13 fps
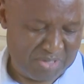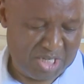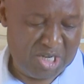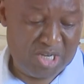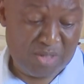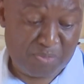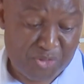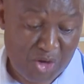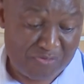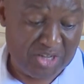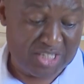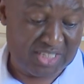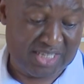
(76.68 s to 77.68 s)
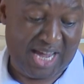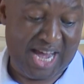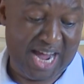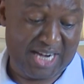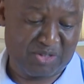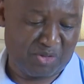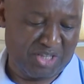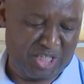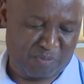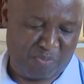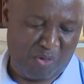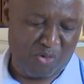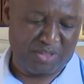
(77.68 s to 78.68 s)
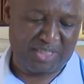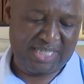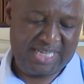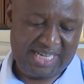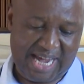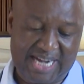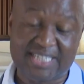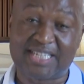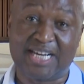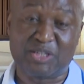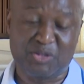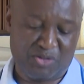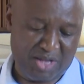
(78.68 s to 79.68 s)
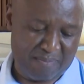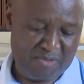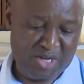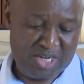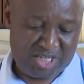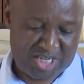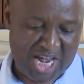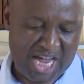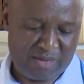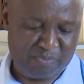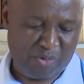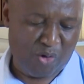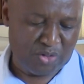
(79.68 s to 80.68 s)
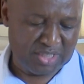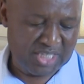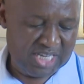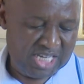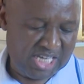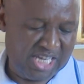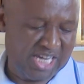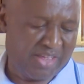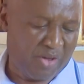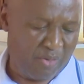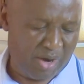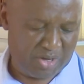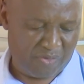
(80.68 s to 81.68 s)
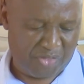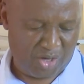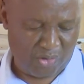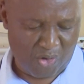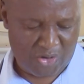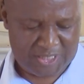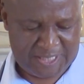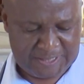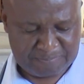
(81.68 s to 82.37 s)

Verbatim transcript: me, Prophesy to these bones and say to them, Dry bones, hear the word of the Lord.